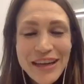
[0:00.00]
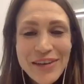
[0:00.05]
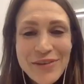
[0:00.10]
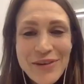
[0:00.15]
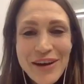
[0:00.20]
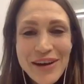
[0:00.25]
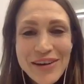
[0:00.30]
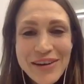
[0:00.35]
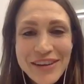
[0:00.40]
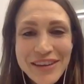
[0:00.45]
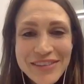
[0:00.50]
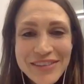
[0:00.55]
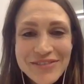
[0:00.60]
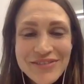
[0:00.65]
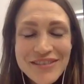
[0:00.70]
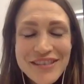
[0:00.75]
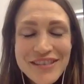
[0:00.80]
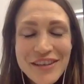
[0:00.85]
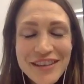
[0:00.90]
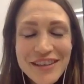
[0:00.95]

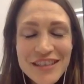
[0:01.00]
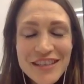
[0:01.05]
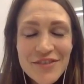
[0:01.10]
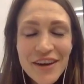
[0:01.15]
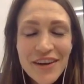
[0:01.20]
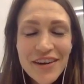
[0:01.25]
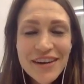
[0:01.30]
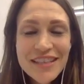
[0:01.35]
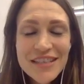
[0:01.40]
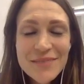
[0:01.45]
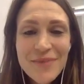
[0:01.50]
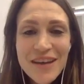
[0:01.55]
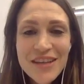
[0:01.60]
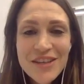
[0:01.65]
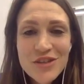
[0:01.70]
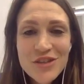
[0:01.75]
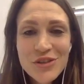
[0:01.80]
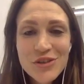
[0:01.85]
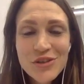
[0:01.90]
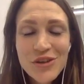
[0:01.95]
Welcome to this very
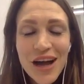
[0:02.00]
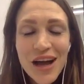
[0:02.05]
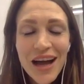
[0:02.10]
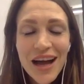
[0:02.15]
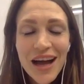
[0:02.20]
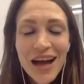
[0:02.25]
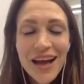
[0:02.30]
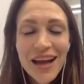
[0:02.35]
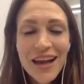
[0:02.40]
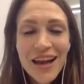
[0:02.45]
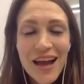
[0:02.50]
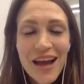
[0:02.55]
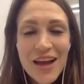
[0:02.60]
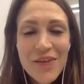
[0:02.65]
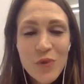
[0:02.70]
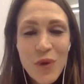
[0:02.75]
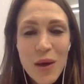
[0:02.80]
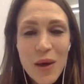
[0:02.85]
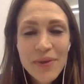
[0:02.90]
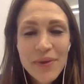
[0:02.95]
special live
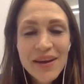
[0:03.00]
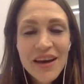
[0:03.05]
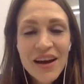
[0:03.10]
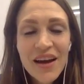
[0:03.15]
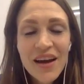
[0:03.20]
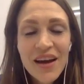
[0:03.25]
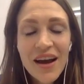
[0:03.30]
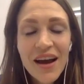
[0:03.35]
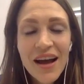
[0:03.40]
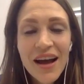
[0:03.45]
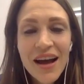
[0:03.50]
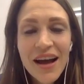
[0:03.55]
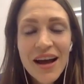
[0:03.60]
webinar